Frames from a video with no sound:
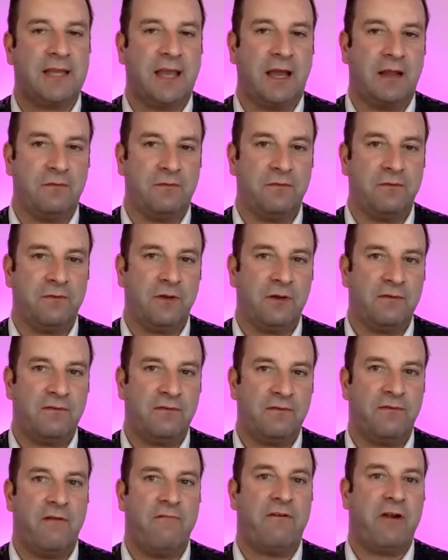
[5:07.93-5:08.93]
And it's
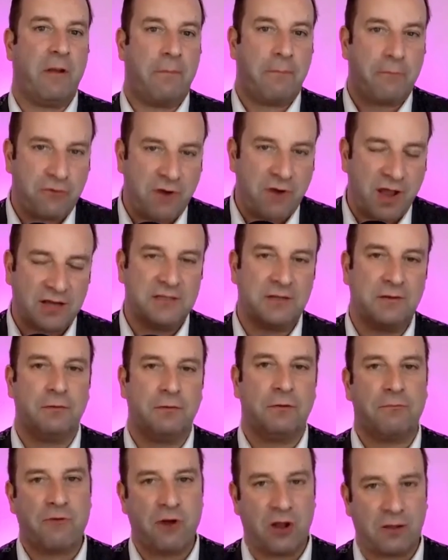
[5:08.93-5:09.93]
kind of full of very
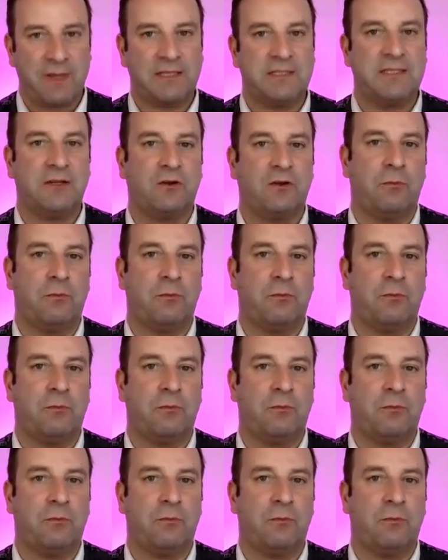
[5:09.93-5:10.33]
practical,